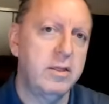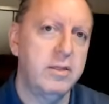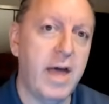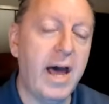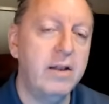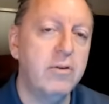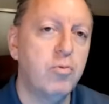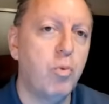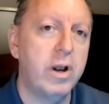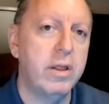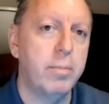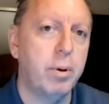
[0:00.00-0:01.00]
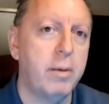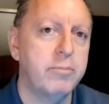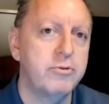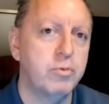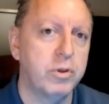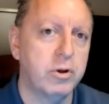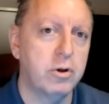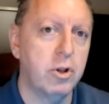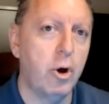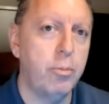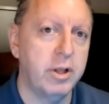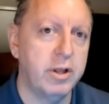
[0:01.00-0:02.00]
that is one of the problems with
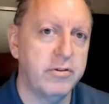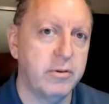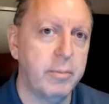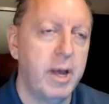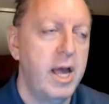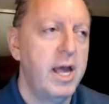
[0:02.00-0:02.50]
globalism